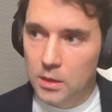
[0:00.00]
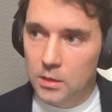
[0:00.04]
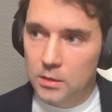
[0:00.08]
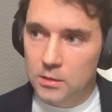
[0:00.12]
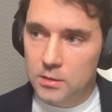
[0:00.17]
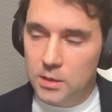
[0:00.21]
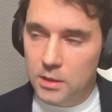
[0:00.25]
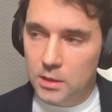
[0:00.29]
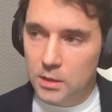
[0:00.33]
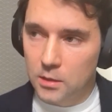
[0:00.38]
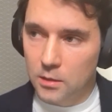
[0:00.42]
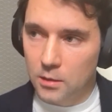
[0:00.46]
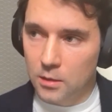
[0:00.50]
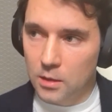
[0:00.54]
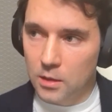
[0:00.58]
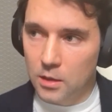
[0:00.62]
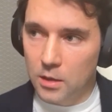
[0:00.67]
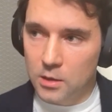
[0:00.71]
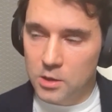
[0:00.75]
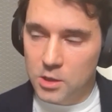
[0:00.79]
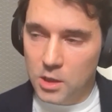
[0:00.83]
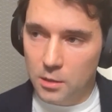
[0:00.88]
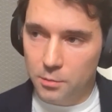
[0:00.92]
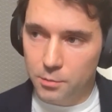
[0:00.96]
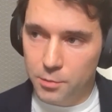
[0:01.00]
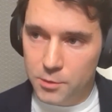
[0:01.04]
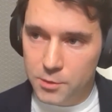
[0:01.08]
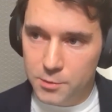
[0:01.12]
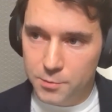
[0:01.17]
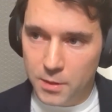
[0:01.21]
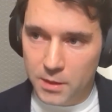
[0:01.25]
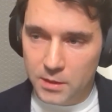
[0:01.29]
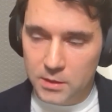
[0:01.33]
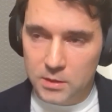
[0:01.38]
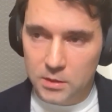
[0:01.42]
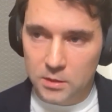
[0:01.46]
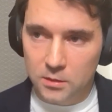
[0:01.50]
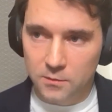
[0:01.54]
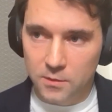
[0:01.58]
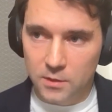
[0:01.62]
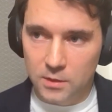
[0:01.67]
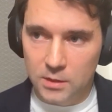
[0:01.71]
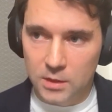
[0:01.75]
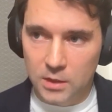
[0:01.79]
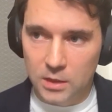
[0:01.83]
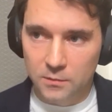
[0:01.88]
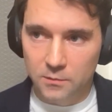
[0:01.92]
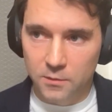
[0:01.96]
taking an agile perspective and
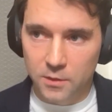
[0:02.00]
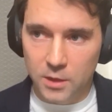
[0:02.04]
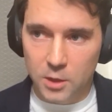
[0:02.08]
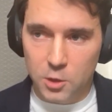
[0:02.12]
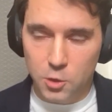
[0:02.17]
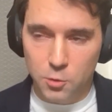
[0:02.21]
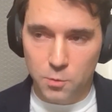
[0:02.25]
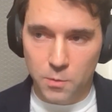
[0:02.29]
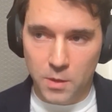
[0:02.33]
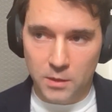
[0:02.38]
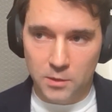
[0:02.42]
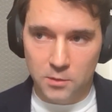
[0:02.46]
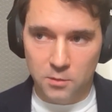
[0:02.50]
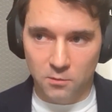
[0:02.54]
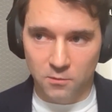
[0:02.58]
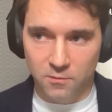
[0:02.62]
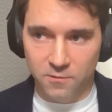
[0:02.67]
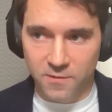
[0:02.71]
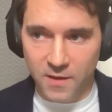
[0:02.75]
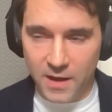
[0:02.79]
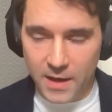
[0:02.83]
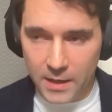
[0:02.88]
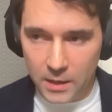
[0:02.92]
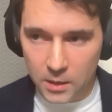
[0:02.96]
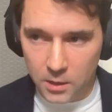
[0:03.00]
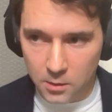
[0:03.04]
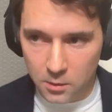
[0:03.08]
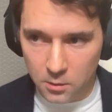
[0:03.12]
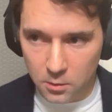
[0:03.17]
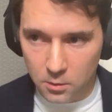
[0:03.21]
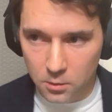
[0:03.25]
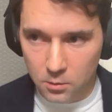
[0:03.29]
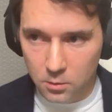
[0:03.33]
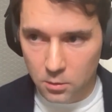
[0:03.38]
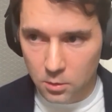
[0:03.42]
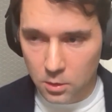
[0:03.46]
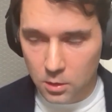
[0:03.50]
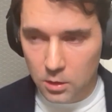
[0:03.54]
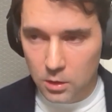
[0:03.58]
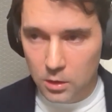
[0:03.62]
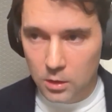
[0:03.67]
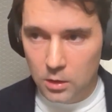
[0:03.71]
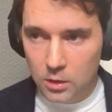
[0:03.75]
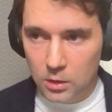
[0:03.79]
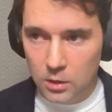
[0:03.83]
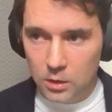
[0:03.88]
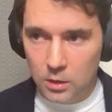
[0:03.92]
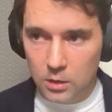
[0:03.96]
deliver incremental value
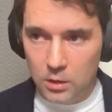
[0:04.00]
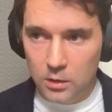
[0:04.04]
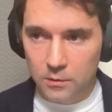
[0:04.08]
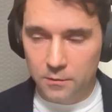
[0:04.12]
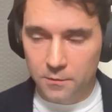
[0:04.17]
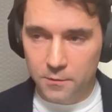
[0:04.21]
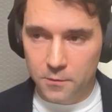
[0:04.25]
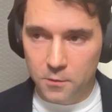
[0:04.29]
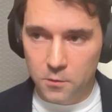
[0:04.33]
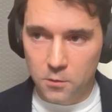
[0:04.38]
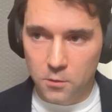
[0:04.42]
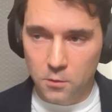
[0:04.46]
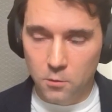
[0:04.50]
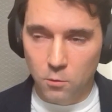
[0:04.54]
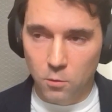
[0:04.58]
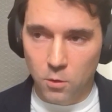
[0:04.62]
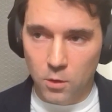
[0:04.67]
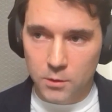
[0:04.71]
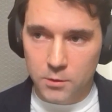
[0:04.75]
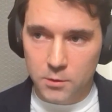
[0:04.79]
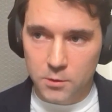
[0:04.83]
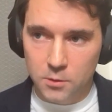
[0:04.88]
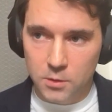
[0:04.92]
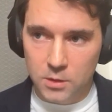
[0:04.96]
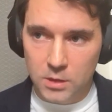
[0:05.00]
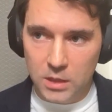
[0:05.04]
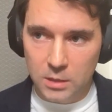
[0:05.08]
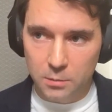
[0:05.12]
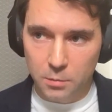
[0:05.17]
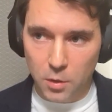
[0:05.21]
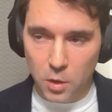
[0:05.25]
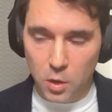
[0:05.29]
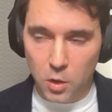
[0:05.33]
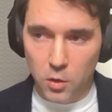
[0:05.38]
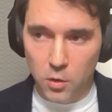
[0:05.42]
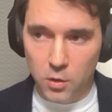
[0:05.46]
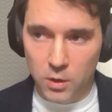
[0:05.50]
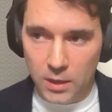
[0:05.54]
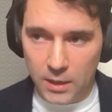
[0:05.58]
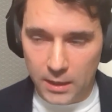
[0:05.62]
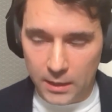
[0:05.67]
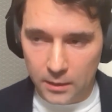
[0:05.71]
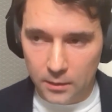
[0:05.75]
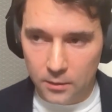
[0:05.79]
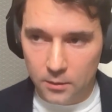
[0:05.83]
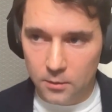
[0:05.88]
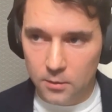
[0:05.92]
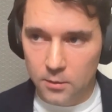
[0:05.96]
if you want to keep
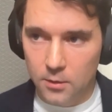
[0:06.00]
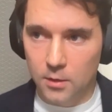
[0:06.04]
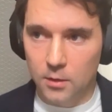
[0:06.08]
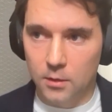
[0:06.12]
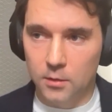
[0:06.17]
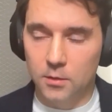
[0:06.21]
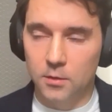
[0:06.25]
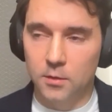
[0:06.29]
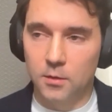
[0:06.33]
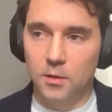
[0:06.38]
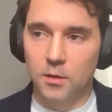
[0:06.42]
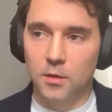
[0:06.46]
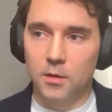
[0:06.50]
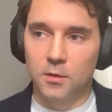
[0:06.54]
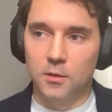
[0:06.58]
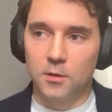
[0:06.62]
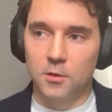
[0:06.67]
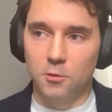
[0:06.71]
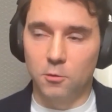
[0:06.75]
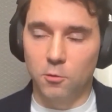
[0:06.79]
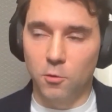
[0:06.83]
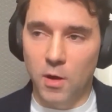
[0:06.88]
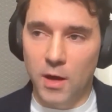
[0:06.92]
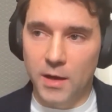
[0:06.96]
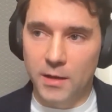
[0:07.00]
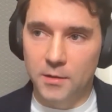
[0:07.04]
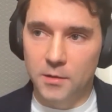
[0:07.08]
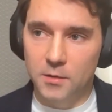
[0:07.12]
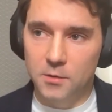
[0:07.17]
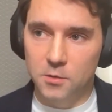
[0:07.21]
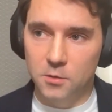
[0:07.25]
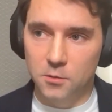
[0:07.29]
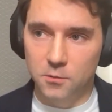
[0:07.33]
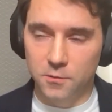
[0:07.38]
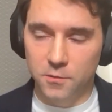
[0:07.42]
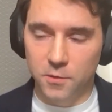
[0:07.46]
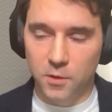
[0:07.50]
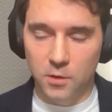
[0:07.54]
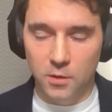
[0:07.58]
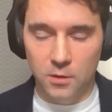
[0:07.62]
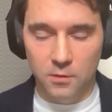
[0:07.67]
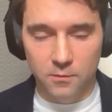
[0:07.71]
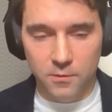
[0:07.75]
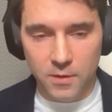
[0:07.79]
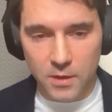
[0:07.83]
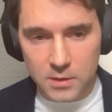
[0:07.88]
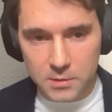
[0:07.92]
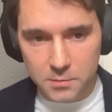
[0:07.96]
earning the right to further
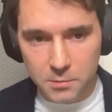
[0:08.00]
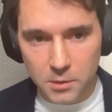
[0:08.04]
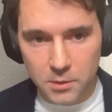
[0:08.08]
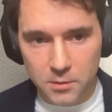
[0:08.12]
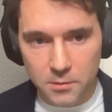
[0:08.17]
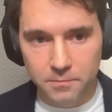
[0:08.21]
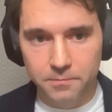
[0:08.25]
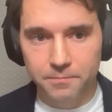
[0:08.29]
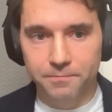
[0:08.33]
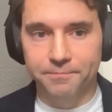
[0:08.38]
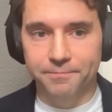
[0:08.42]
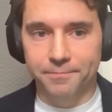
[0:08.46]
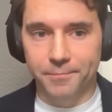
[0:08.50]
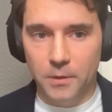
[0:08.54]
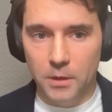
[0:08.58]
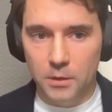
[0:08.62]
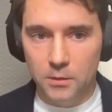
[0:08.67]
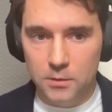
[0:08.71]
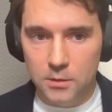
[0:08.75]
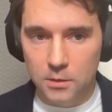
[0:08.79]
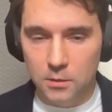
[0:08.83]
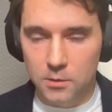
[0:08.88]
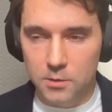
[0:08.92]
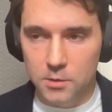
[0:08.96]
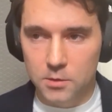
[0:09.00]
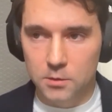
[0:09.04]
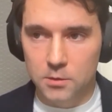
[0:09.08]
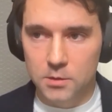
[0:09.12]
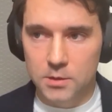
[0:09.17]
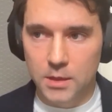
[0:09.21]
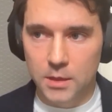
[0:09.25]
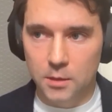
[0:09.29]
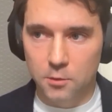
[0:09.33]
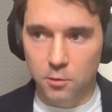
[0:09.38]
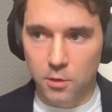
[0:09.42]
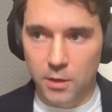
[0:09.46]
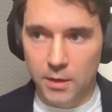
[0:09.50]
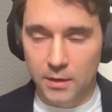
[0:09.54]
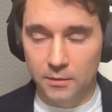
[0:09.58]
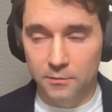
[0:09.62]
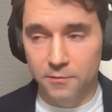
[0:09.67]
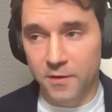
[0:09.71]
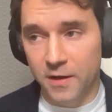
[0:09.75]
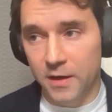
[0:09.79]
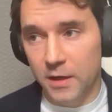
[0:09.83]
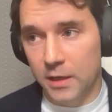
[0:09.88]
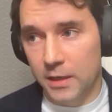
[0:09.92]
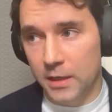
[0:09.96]
investment. So it's a good takeaway. And
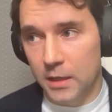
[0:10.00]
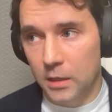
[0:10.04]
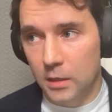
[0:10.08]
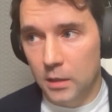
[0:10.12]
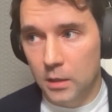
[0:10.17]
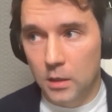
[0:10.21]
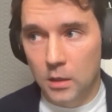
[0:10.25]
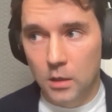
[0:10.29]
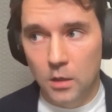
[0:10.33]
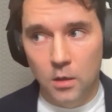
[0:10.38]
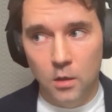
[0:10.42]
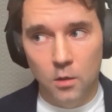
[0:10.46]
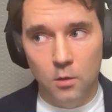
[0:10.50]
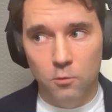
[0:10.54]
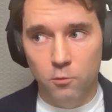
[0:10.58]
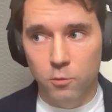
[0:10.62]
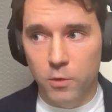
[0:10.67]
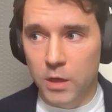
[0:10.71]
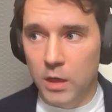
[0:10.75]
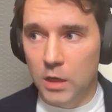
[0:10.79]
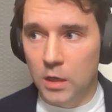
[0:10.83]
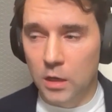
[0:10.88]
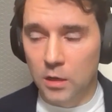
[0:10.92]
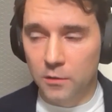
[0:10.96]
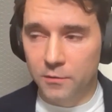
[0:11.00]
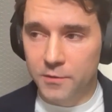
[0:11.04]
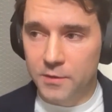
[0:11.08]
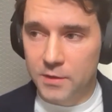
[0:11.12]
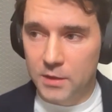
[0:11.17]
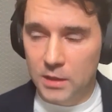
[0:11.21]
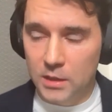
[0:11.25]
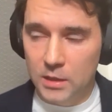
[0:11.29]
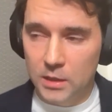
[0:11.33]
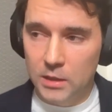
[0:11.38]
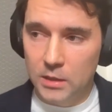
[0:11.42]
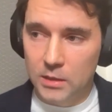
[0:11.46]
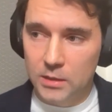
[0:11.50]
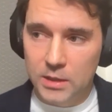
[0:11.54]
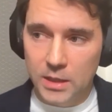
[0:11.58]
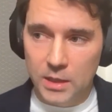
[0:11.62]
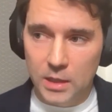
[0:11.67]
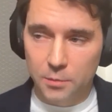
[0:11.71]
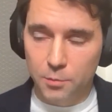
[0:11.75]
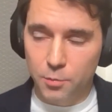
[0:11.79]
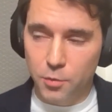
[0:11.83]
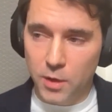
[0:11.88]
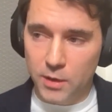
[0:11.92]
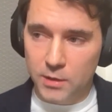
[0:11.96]
finally, really love the
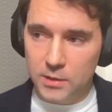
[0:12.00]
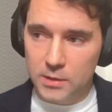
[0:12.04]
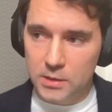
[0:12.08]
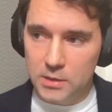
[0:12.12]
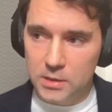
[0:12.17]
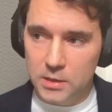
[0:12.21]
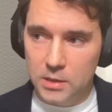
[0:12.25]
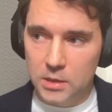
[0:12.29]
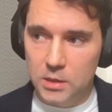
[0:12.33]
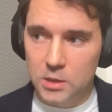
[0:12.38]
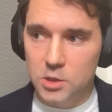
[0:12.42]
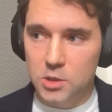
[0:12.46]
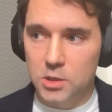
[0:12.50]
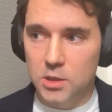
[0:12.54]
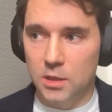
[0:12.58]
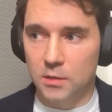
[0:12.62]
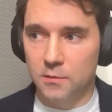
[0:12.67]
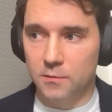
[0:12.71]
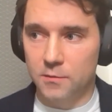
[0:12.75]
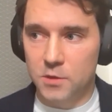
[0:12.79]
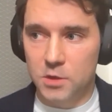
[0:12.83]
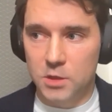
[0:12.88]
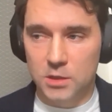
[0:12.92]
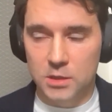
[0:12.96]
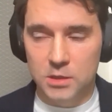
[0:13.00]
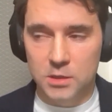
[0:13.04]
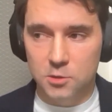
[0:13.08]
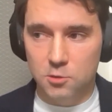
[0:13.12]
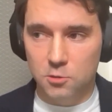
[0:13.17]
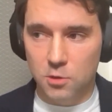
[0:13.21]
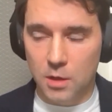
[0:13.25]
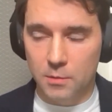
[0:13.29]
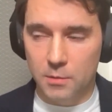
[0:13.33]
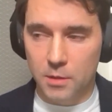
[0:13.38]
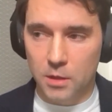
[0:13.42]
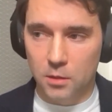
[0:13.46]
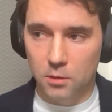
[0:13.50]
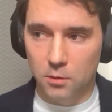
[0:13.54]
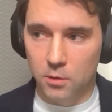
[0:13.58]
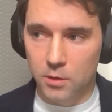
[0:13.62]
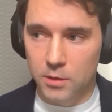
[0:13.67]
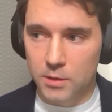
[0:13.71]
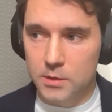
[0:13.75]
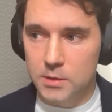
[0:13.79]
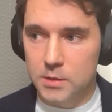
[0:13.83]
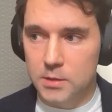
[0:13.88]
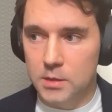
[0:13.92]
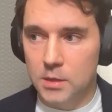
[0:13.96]
data practice initiative she described at
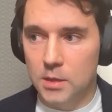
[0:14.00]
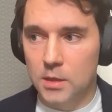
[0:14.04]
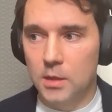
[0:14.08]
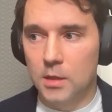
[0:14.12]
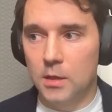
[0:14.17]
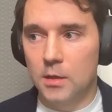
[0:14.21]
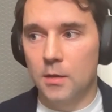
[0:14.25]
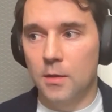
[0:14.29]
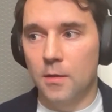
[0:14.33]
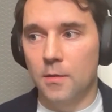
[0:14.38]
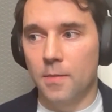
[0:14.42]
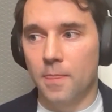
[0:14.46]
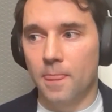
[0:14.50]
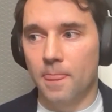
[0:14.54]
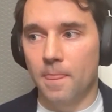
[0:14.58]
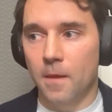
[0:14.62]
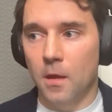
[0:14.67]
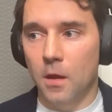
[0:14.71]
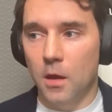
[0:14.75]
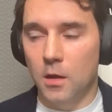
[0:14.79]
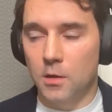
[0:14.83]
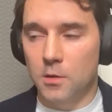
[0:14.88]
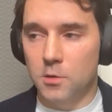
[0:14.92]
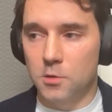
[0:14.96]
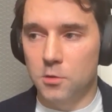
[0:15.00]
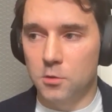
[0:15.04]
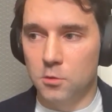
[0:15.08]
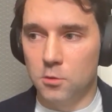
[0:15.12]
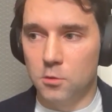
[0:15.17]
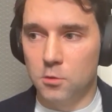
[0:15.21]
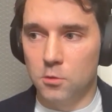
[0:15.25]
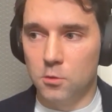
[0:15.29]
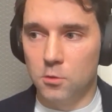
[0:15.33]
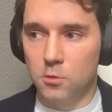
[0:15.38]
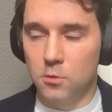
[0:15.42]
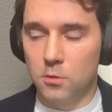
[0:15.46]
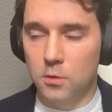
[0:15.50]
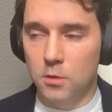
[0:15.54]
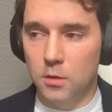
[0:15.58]
Lloyd's, how to